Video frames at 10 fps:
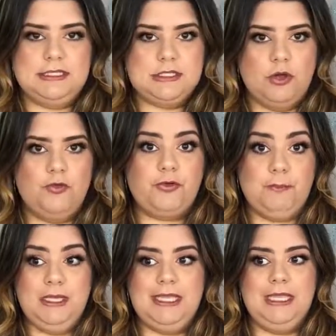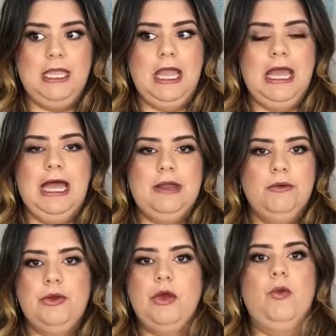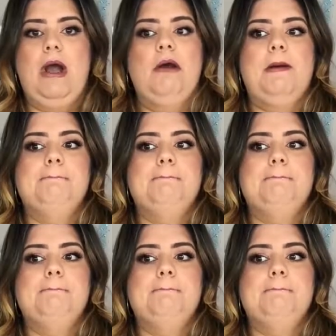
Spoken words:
So for me, I don't go out